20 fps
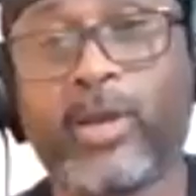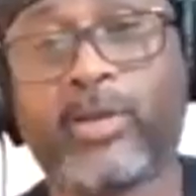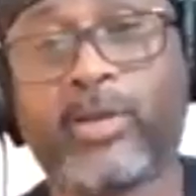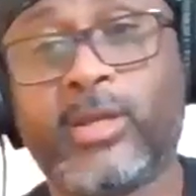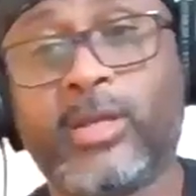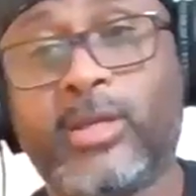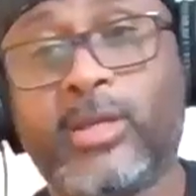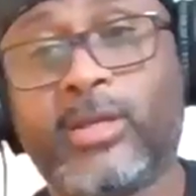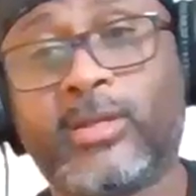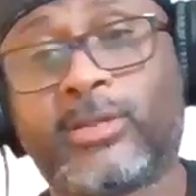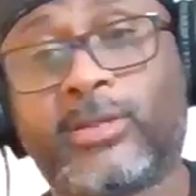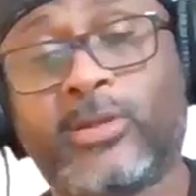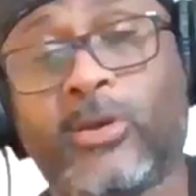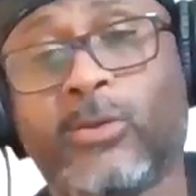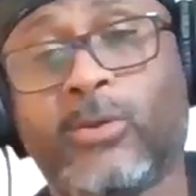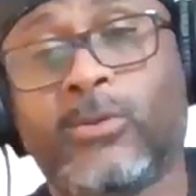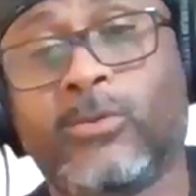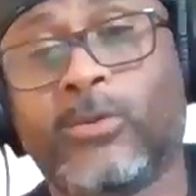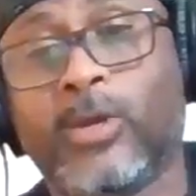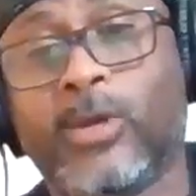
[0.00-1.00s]
he is.
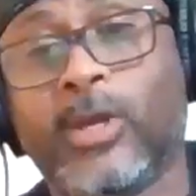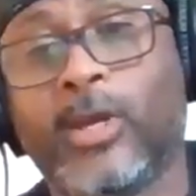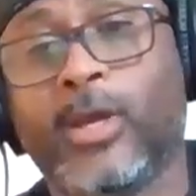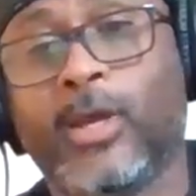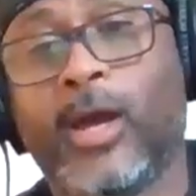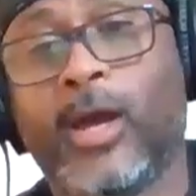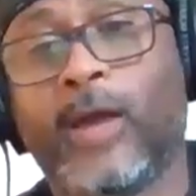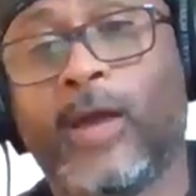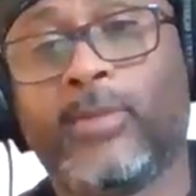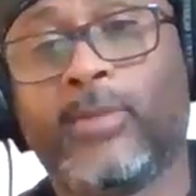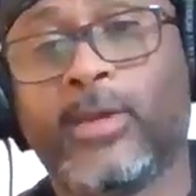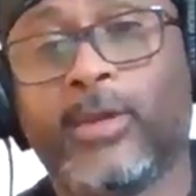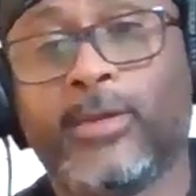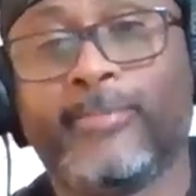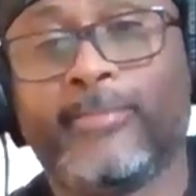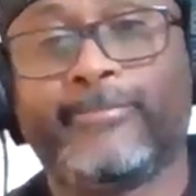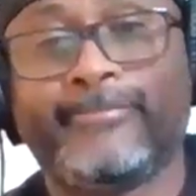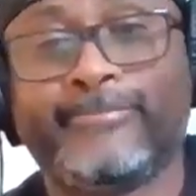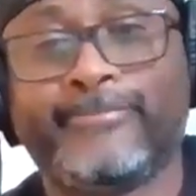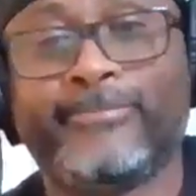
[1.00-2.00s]
So, I
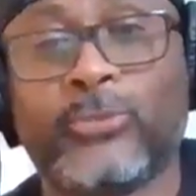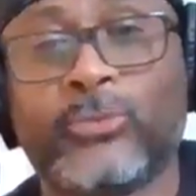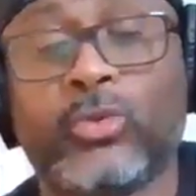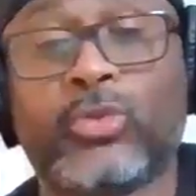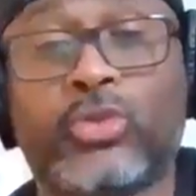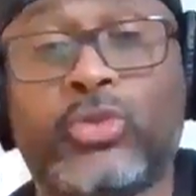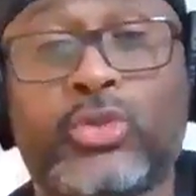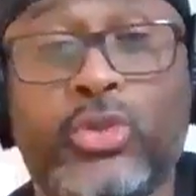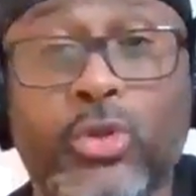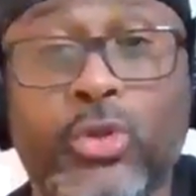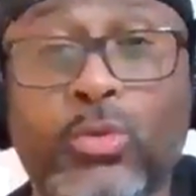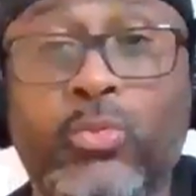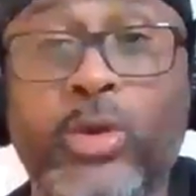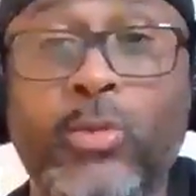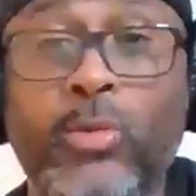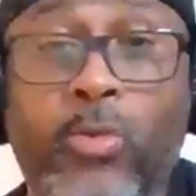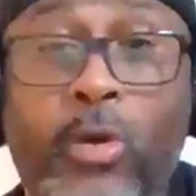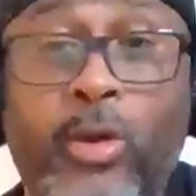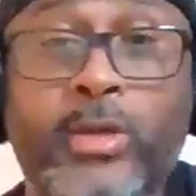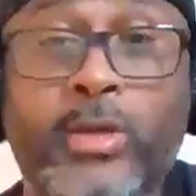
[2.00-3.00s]
mean, do we
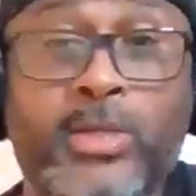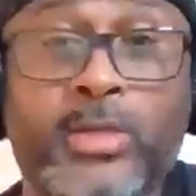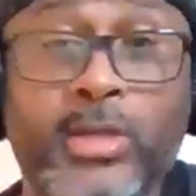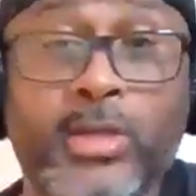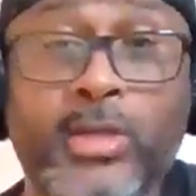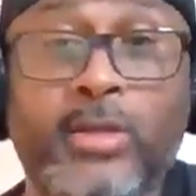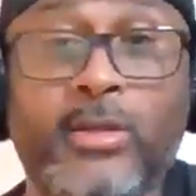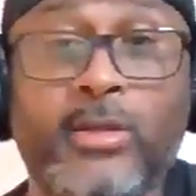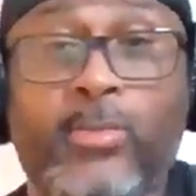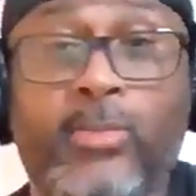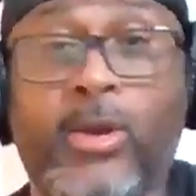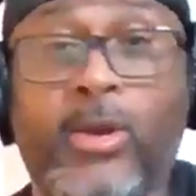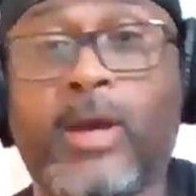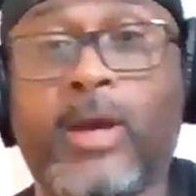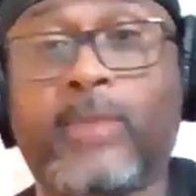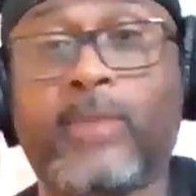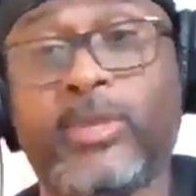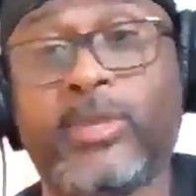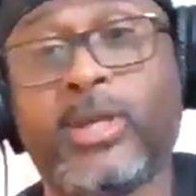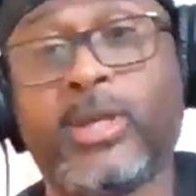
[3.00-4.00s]
want to see
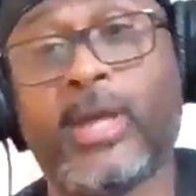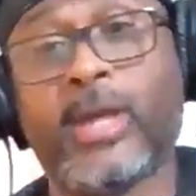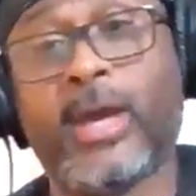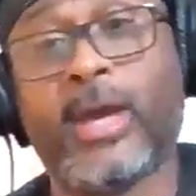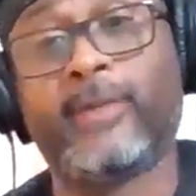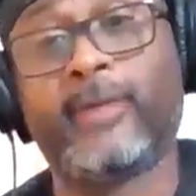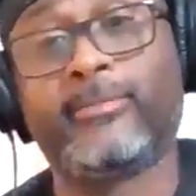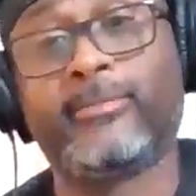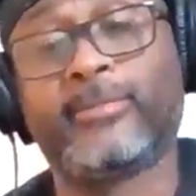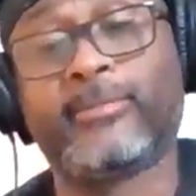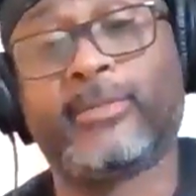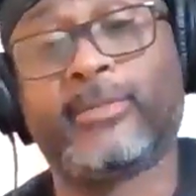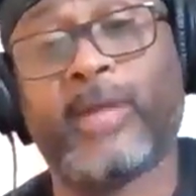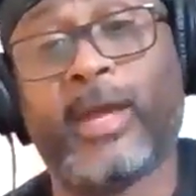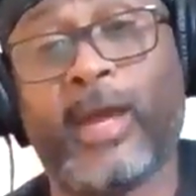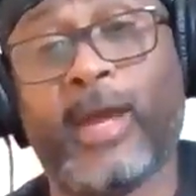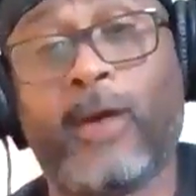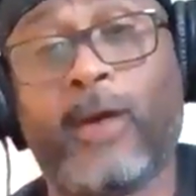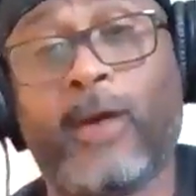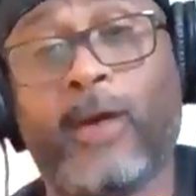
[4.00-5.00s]
LeBron be that
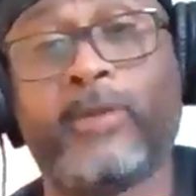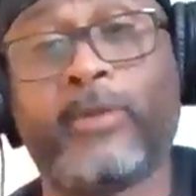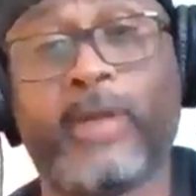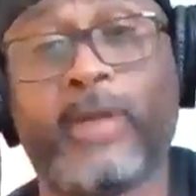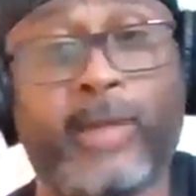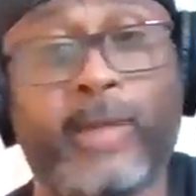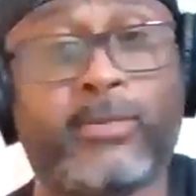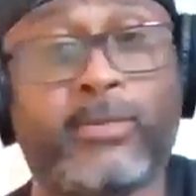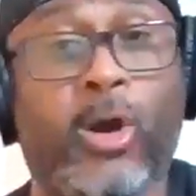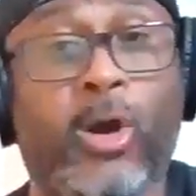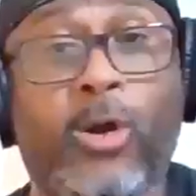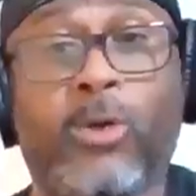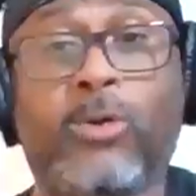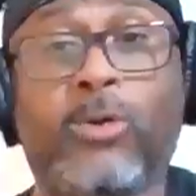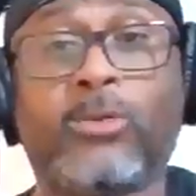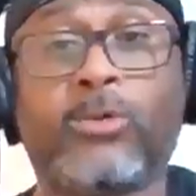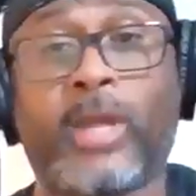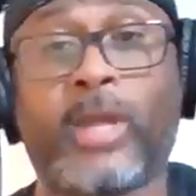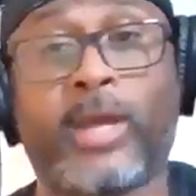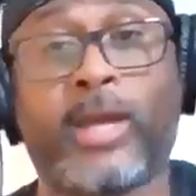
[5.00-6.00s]
alpha, that
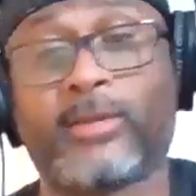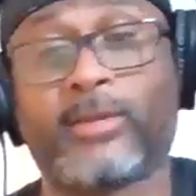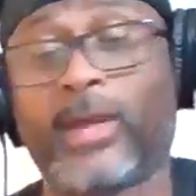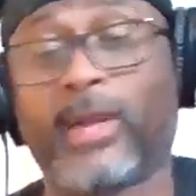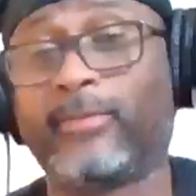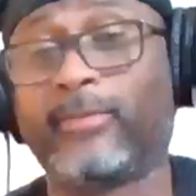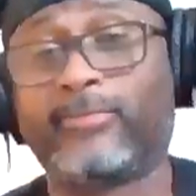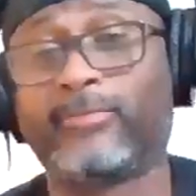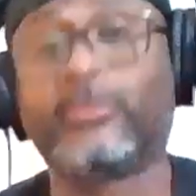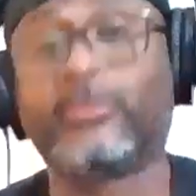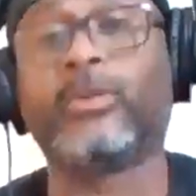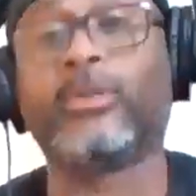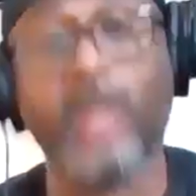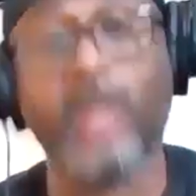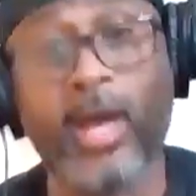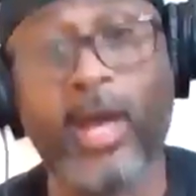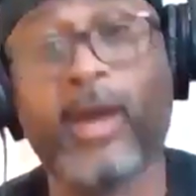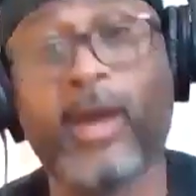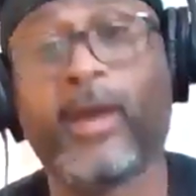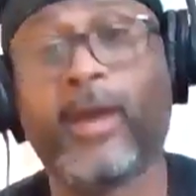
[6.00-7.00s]
dog, like that? Yeah.